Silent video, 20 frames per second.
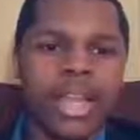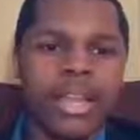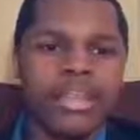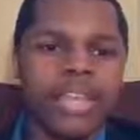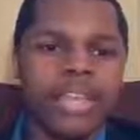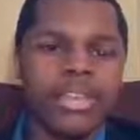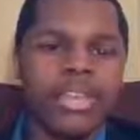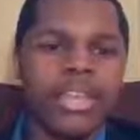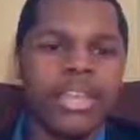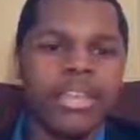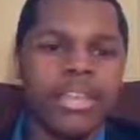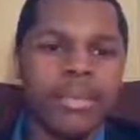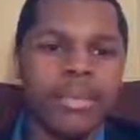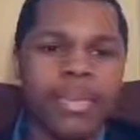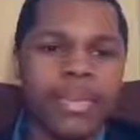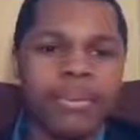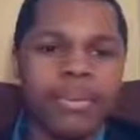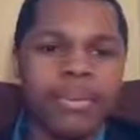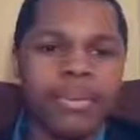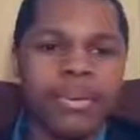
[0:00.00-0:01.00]
They think that
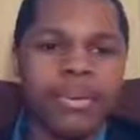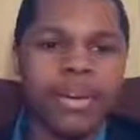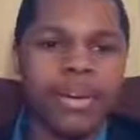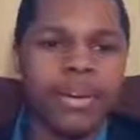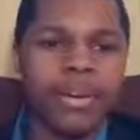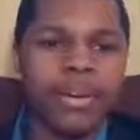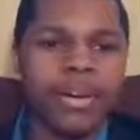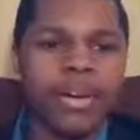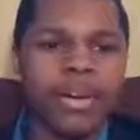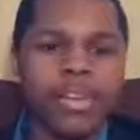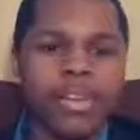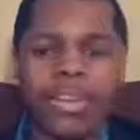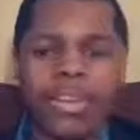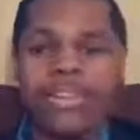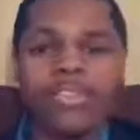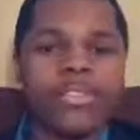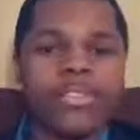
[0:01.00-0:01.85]
people are uh, this